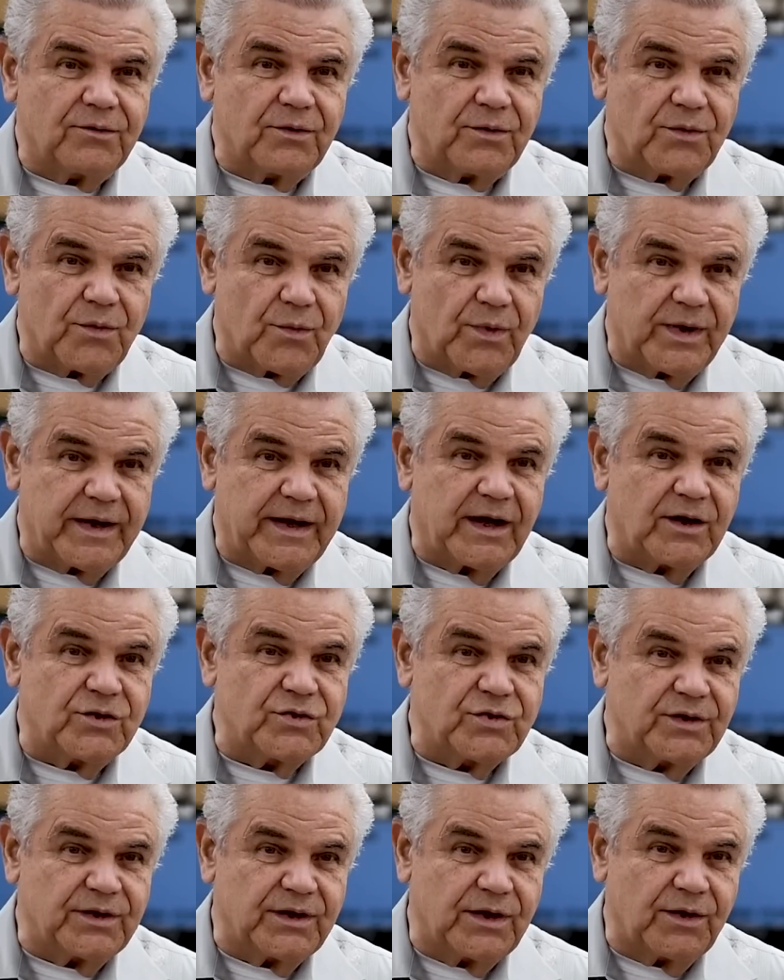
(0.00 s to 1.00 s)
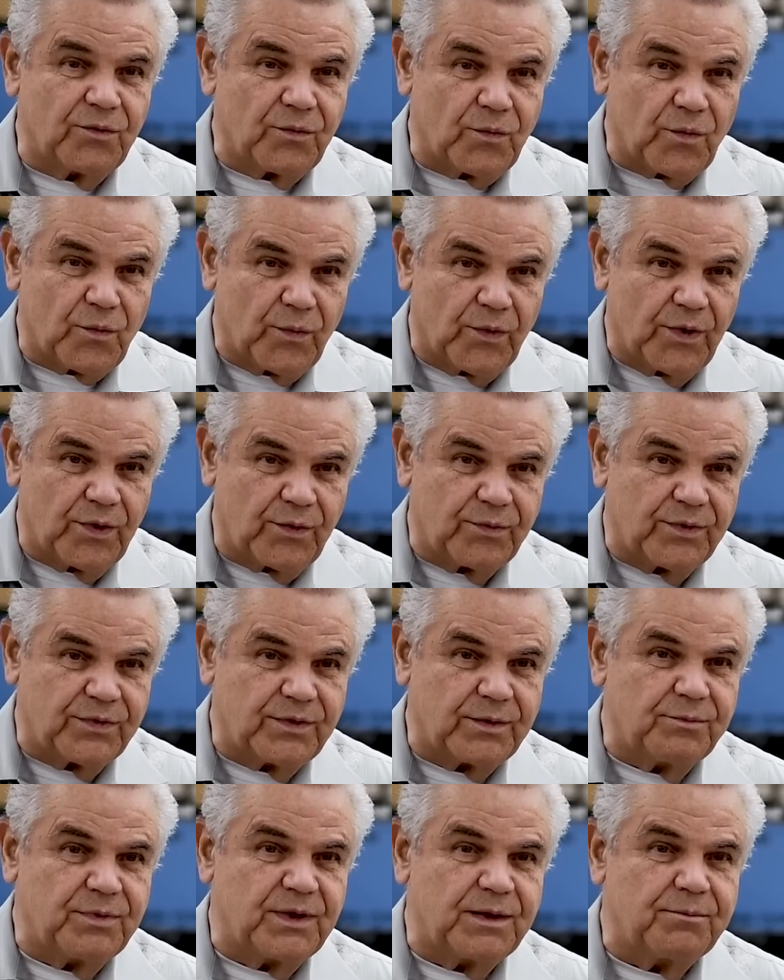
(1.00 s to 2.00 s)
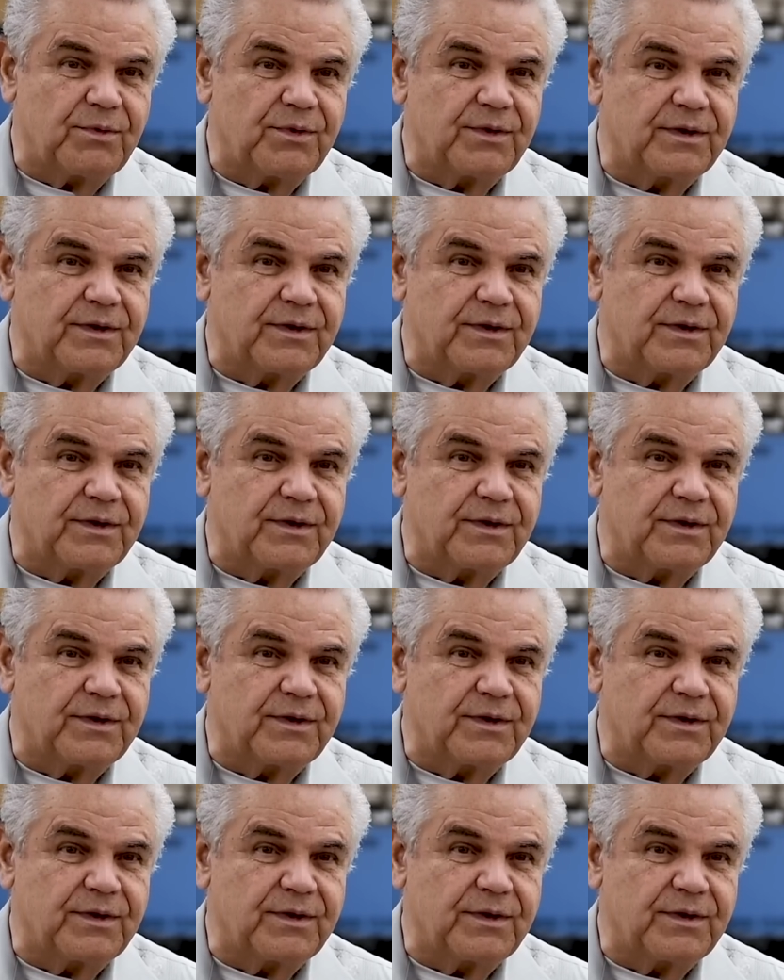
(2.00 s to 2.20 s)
we actually work with the people